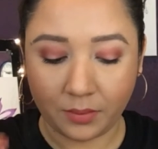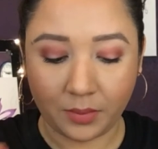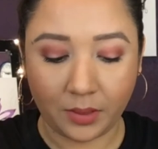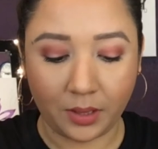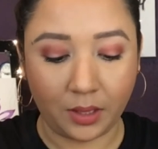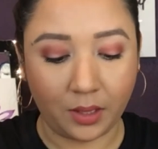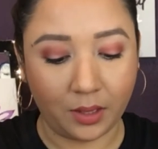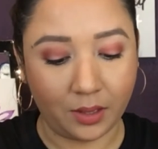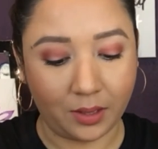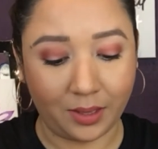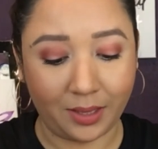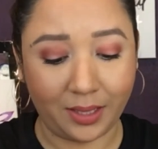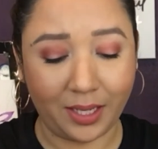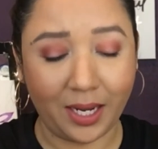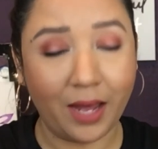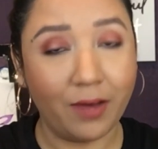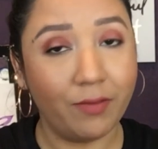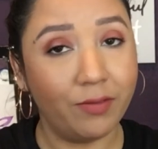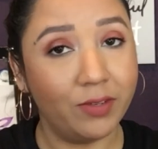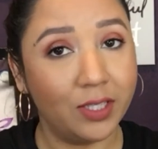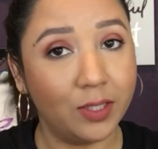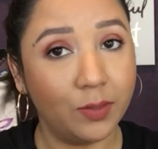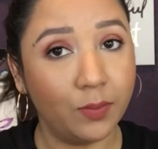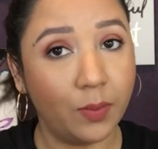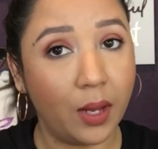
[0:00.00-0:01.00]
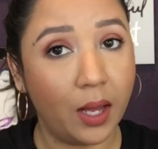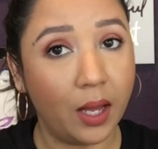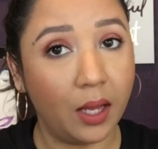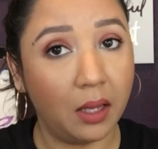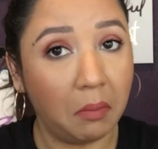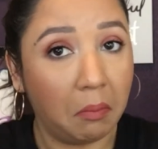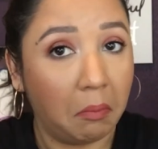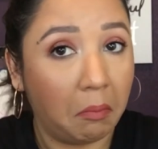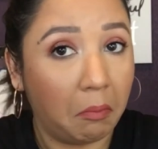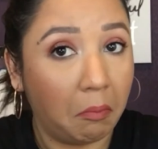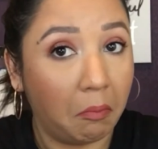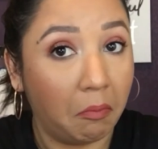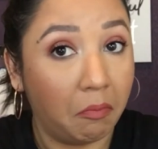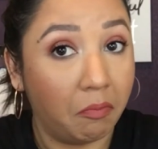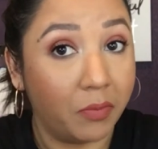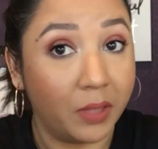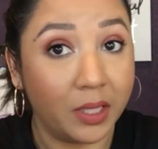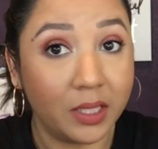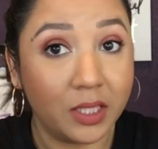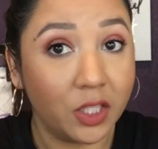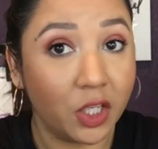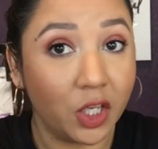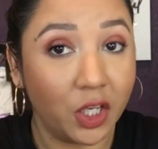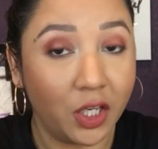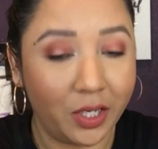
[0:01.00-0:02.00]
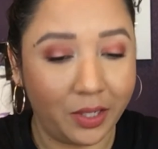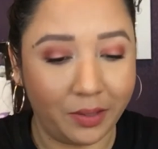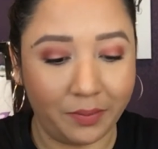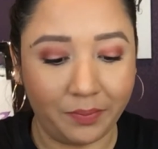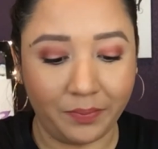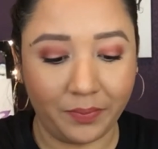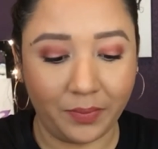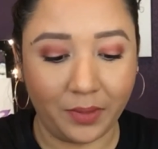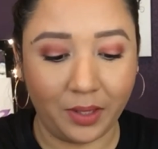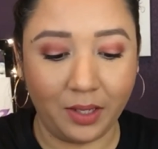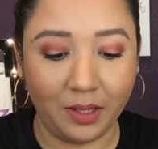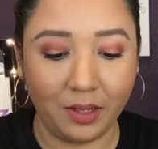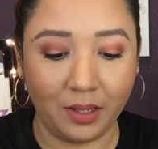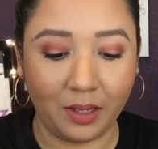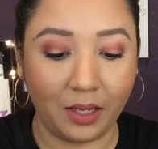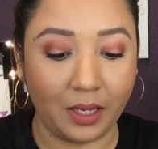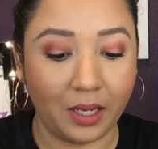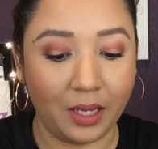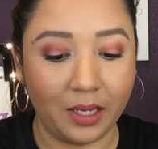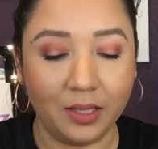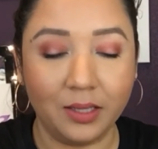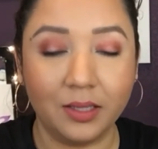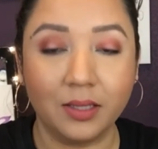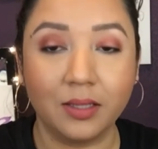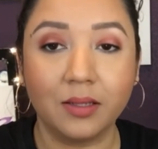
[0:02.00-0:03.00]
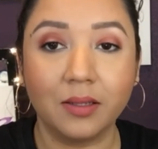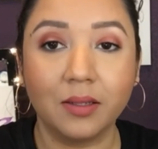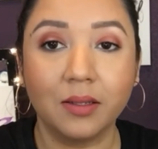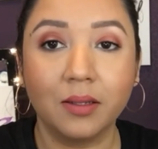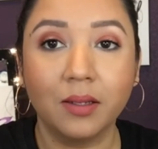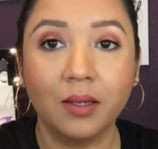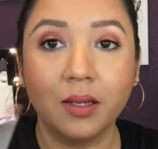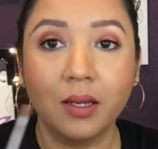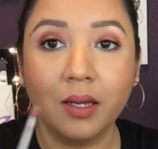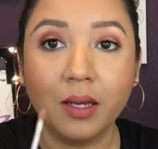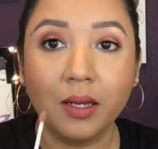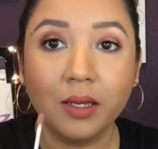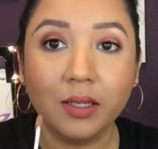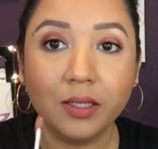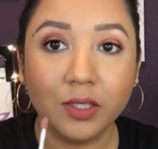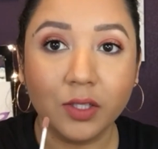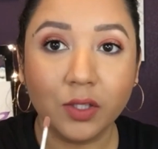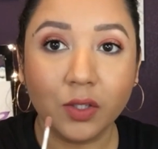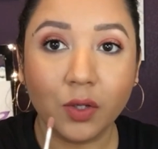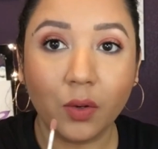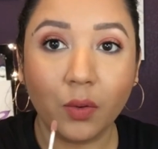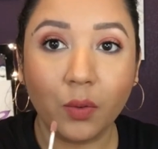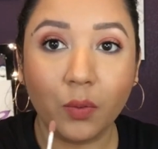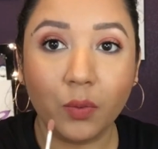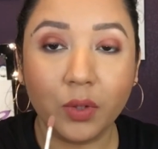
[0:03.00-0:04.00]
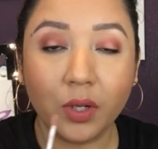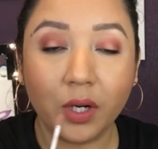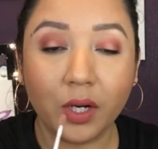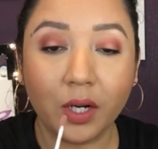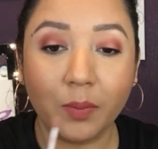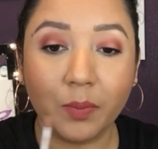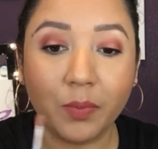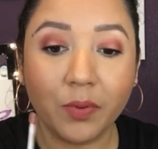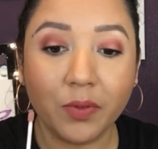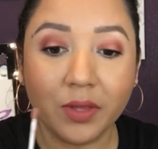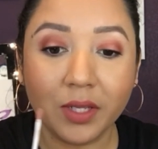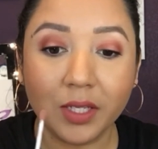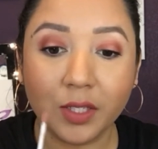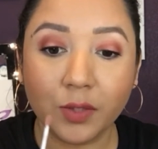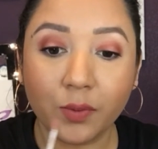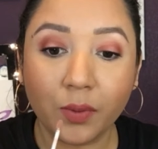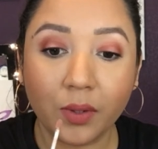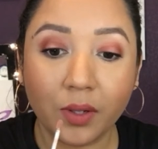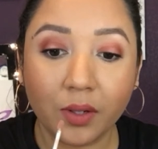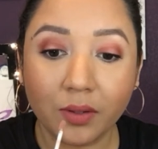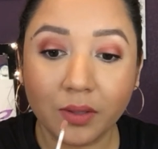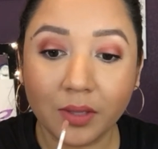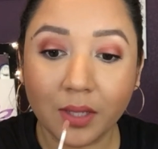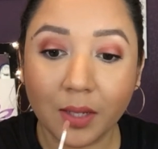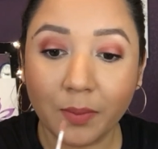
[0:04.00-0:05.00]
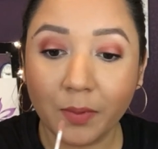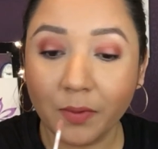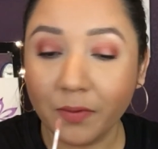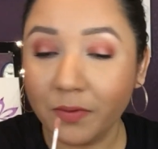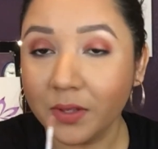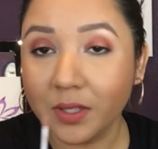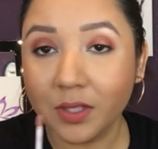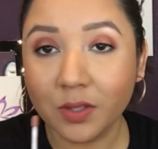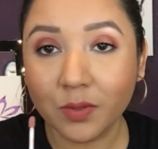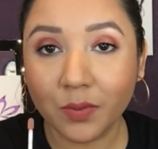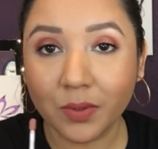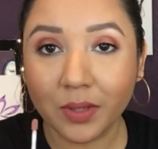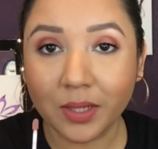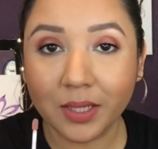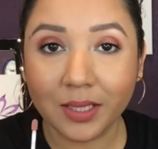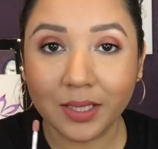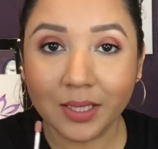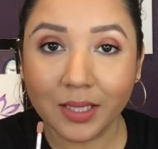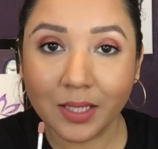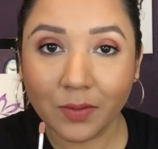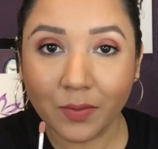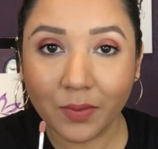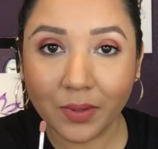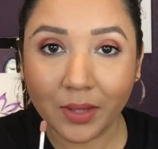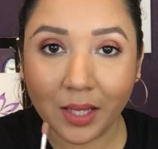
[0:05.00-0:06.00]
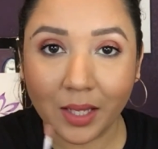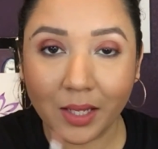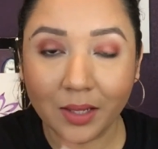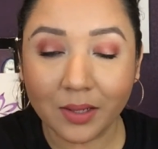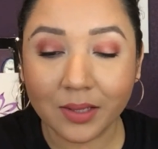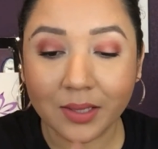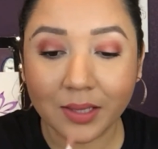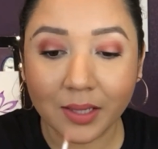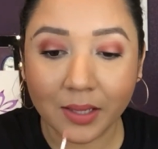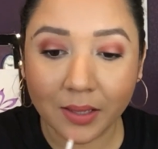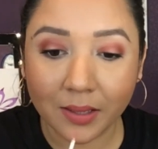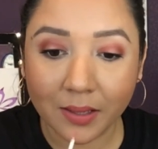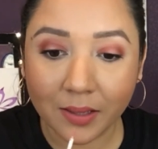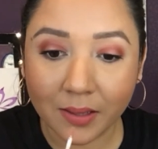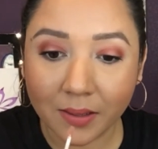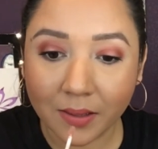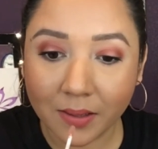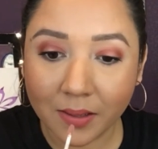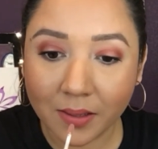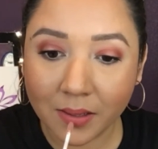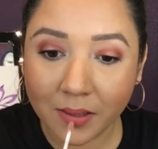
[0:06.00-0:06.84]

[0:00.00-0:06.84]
It doesn't have a smell. That's good, I guess. So we're gonna put this one on top of this one and see what that looks like.